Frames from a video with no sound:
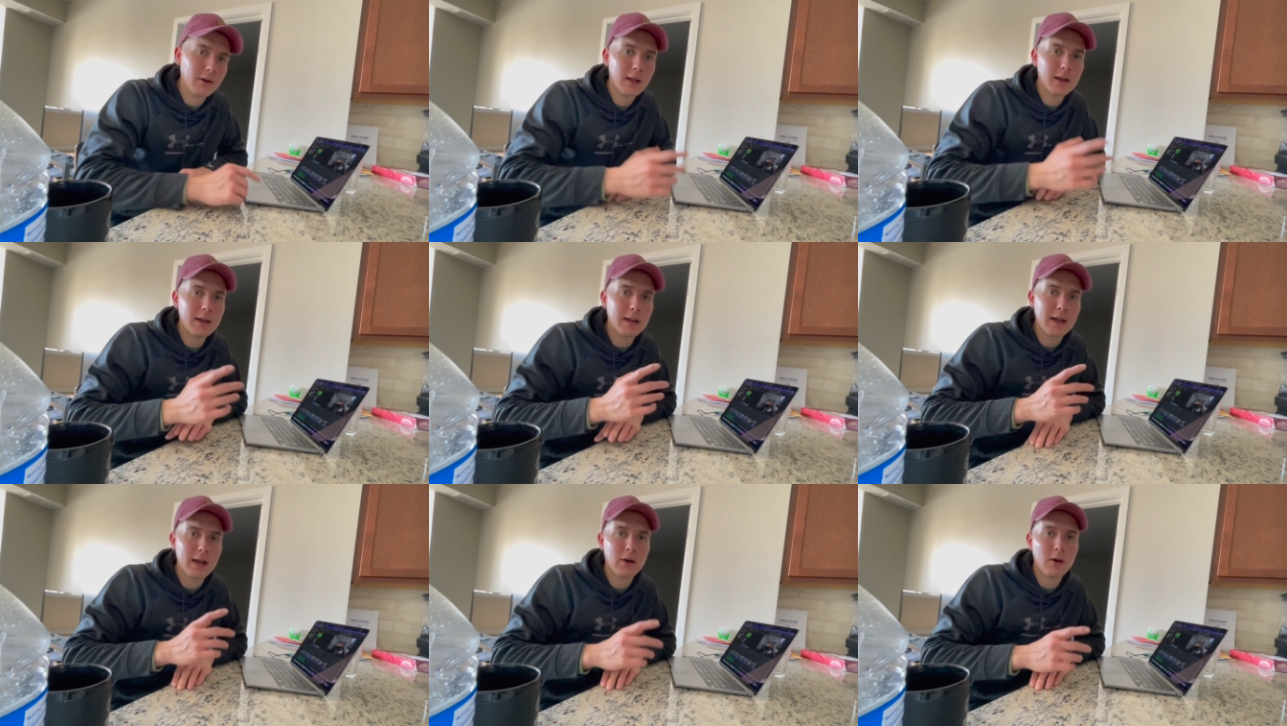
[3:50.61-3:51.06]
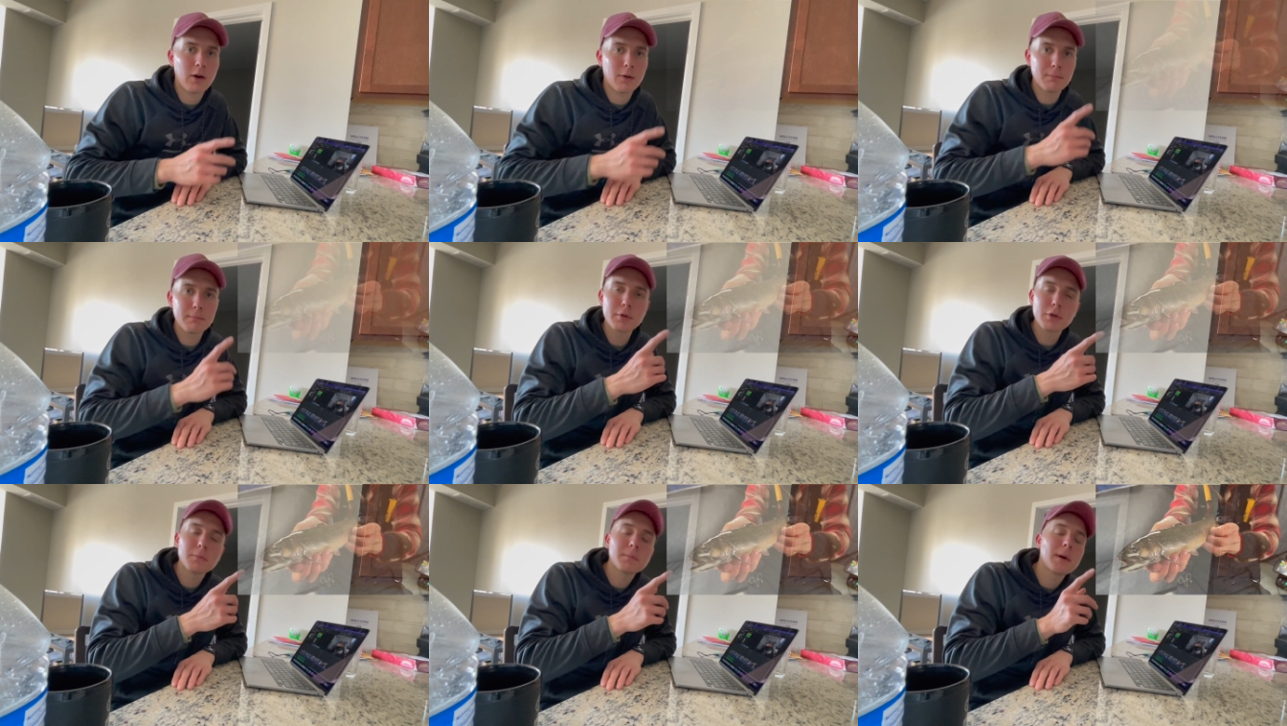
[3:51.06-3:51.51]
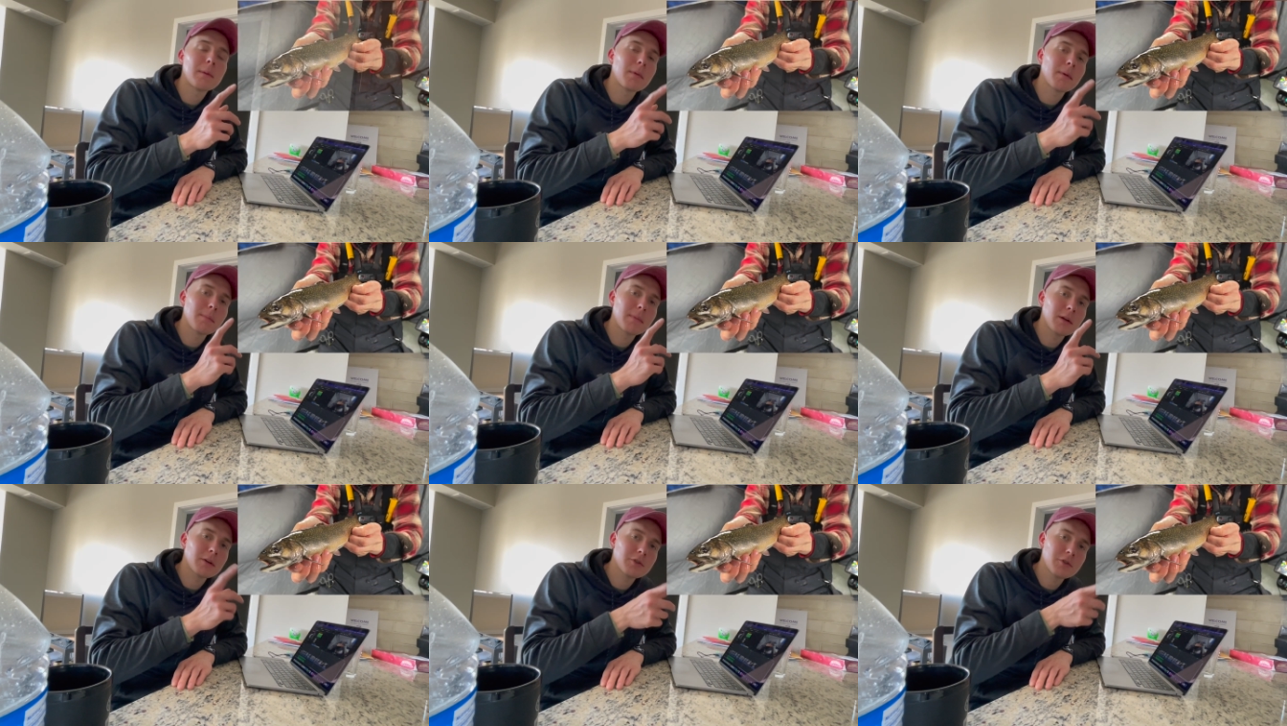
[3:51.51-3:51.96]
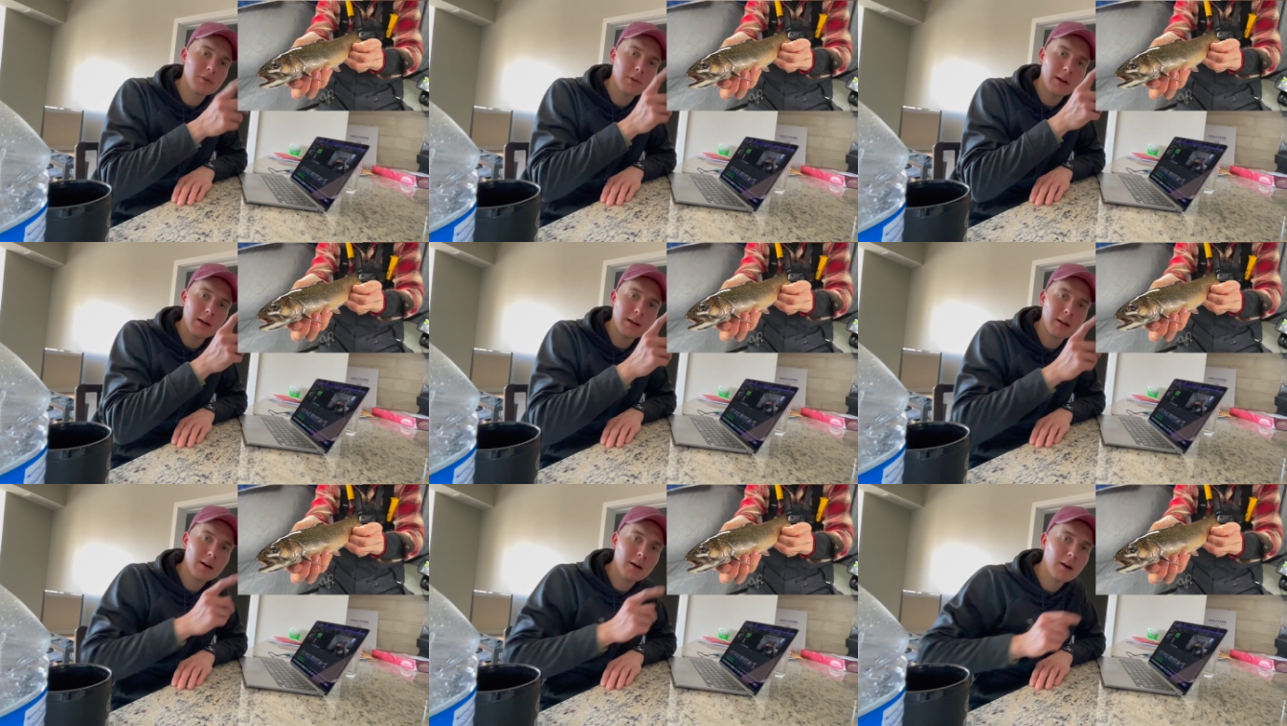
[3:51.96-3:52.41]
Anyhow, I'll bloop up a picture
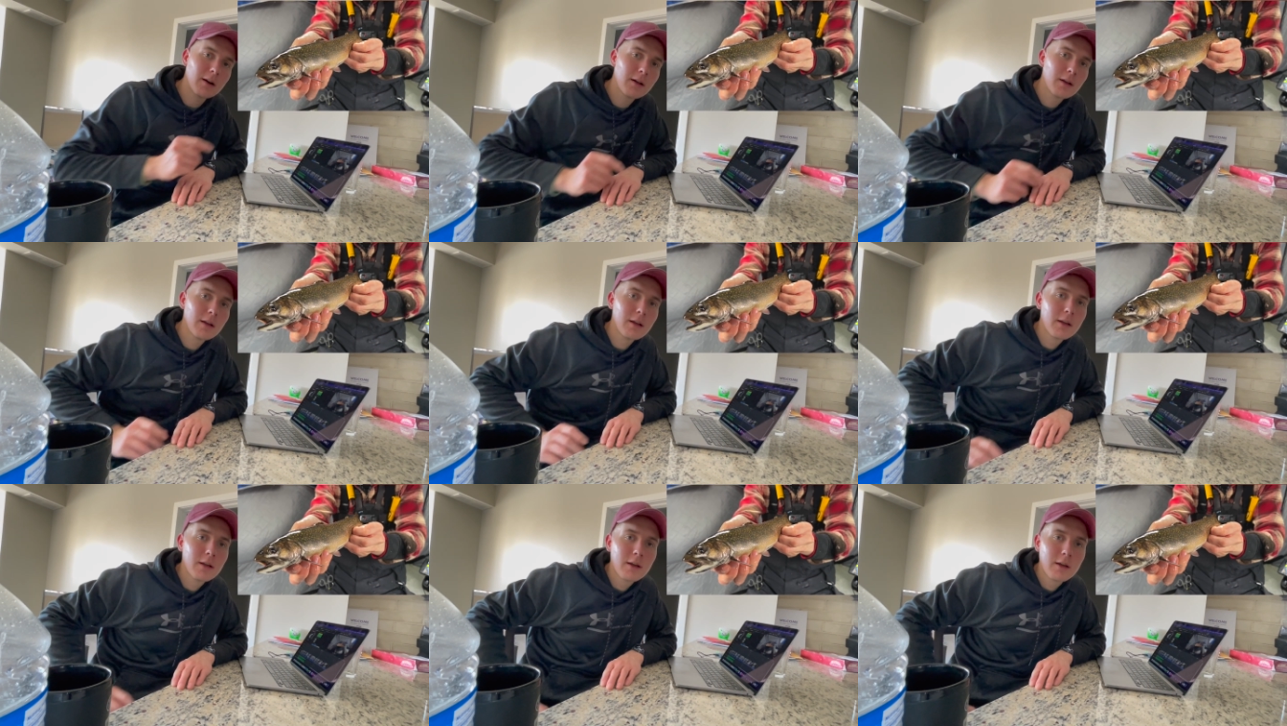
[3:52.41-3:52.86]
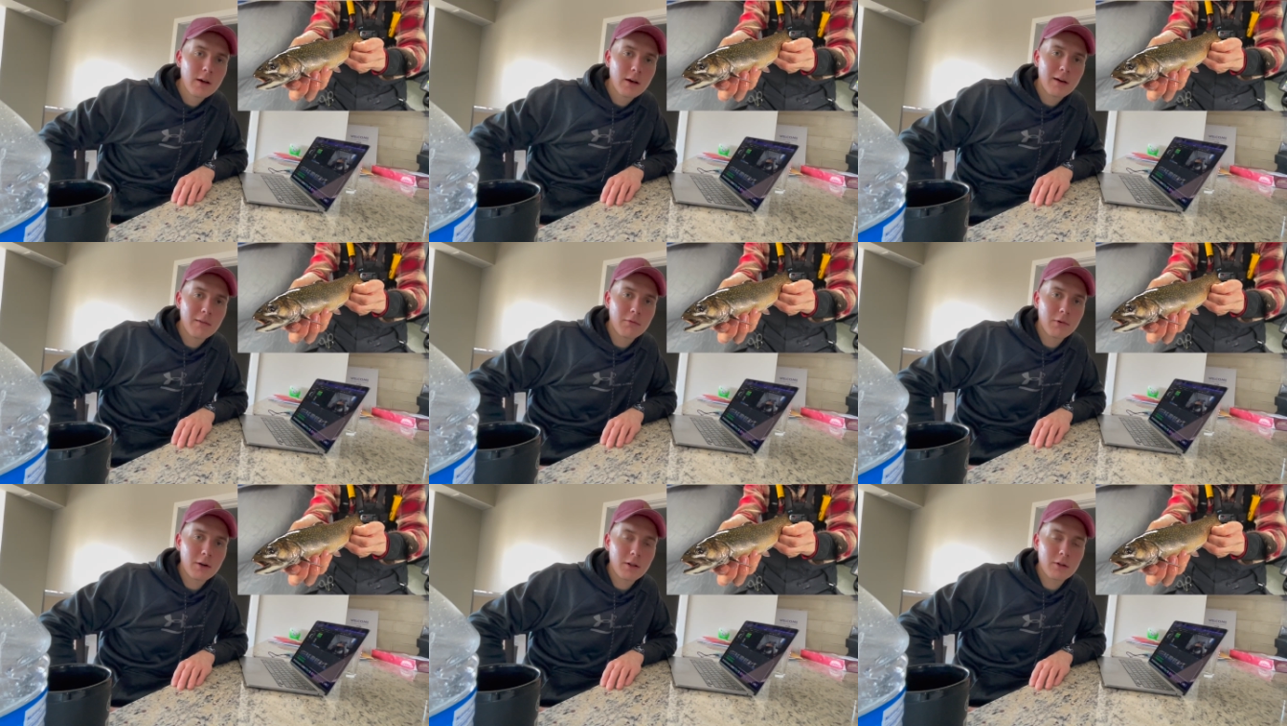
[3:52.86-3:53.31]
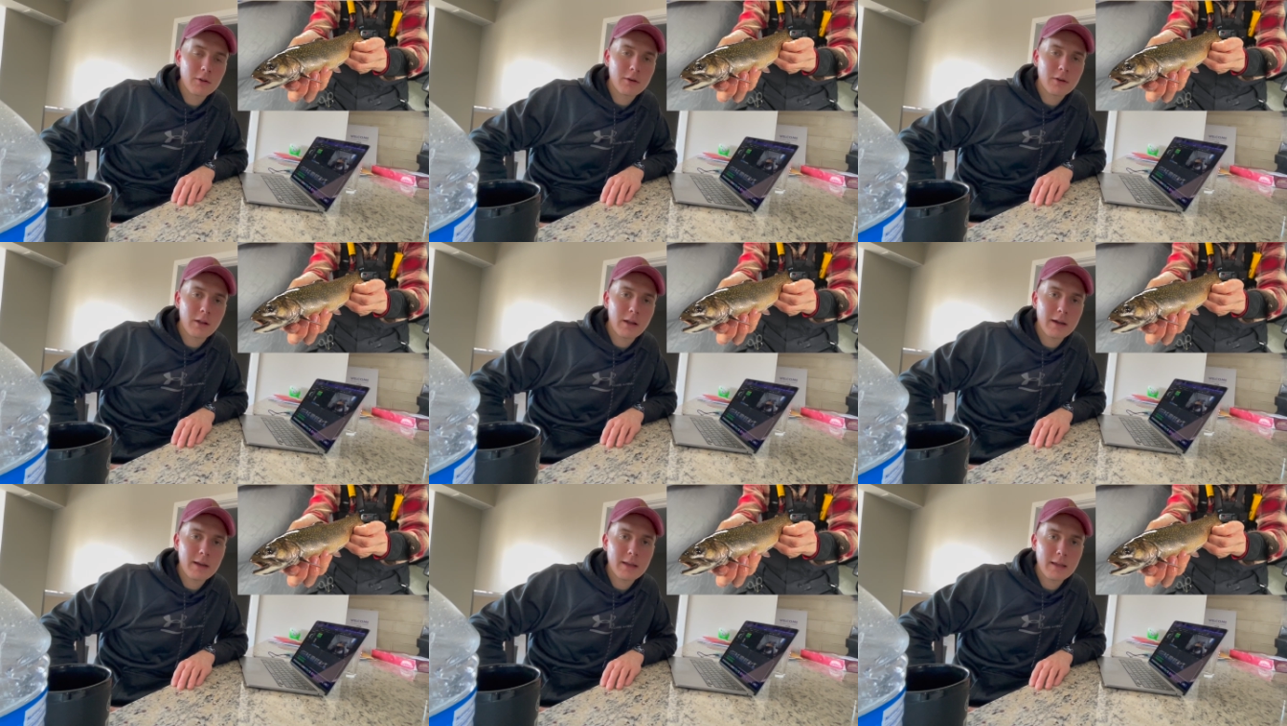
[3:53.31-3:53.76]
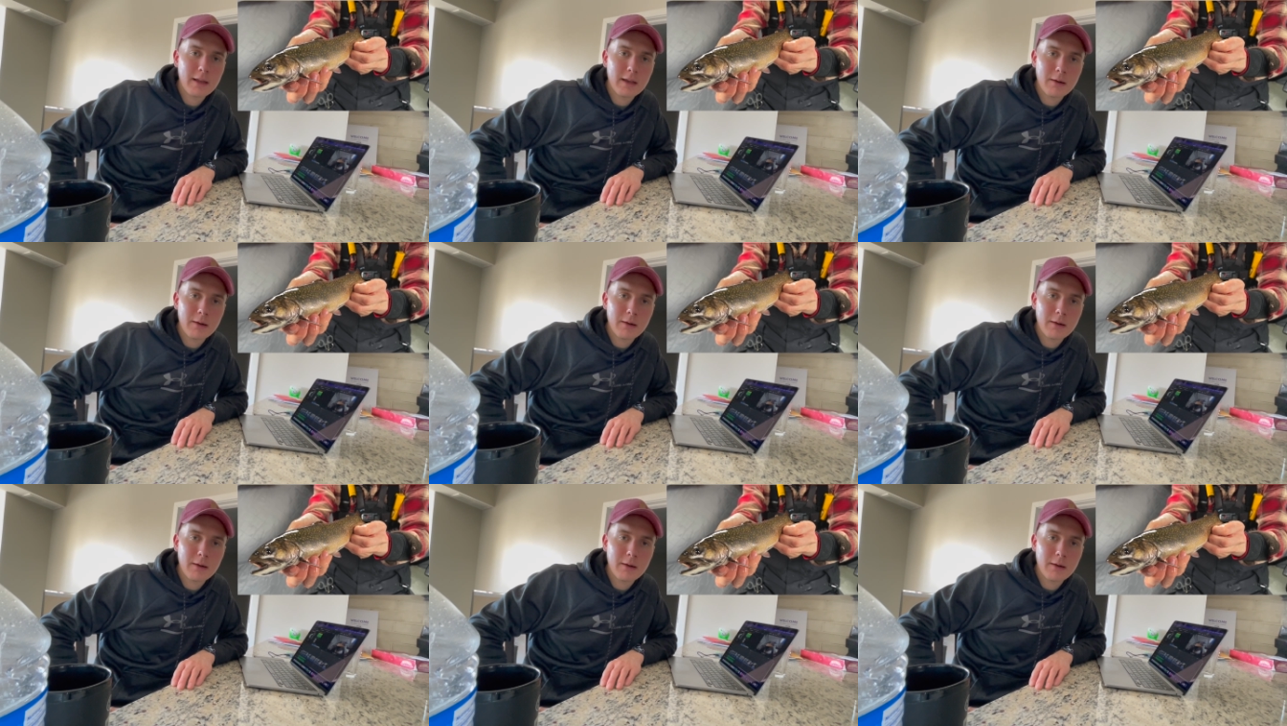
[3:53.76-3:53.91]
right here of what it looked like.